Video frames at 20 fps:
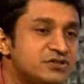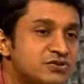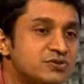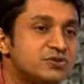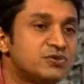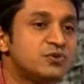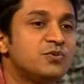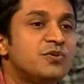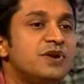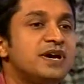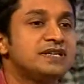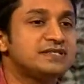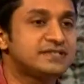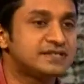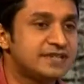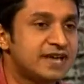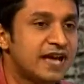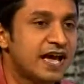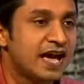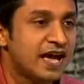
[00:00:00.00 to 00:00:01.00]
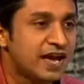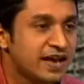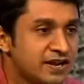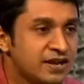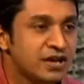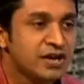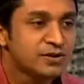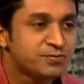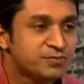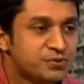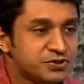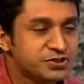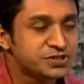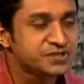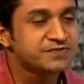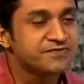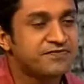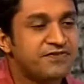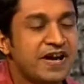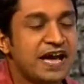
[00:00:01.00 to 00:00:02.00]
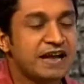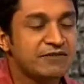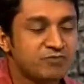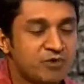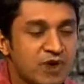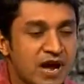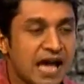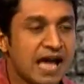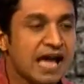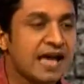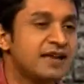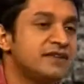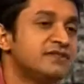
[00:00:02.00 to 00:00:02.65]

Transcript: the west side, pushing fat rides.